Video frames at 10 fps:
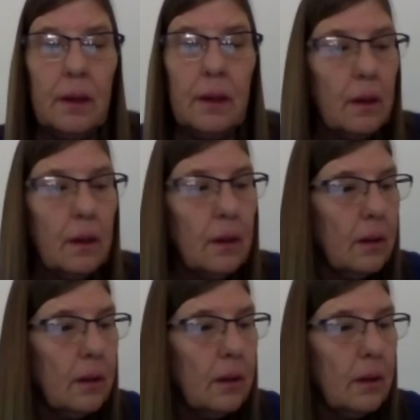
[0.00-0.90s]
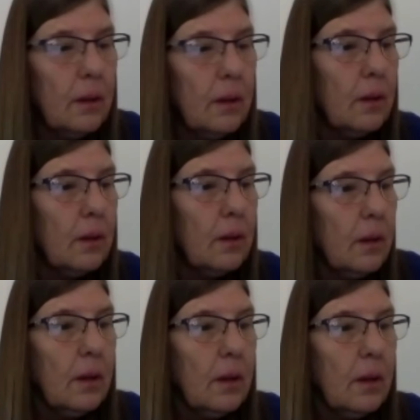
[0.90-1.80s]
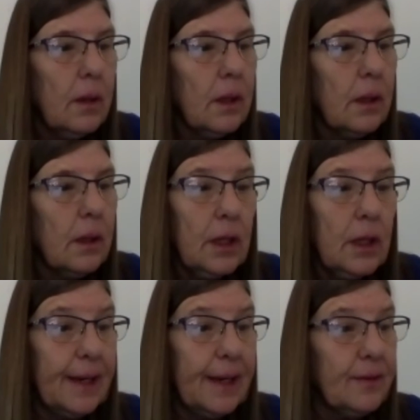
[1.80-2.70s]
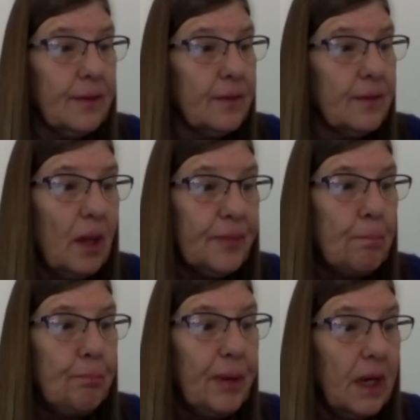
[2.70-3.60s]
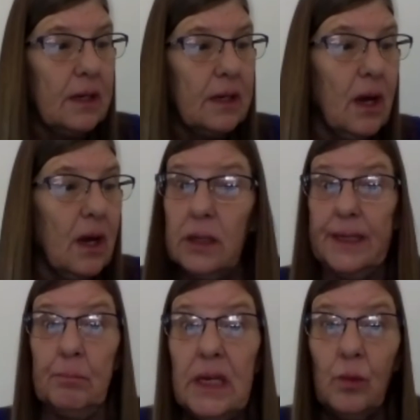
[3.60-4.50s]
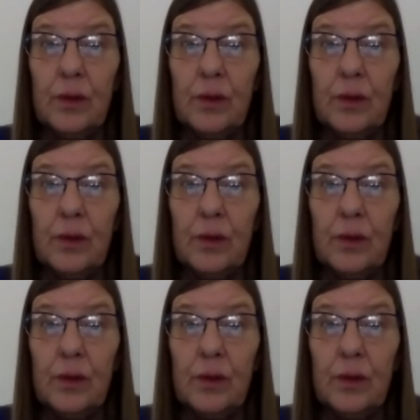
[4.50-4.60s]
like something big and ugly and mean was chasing him.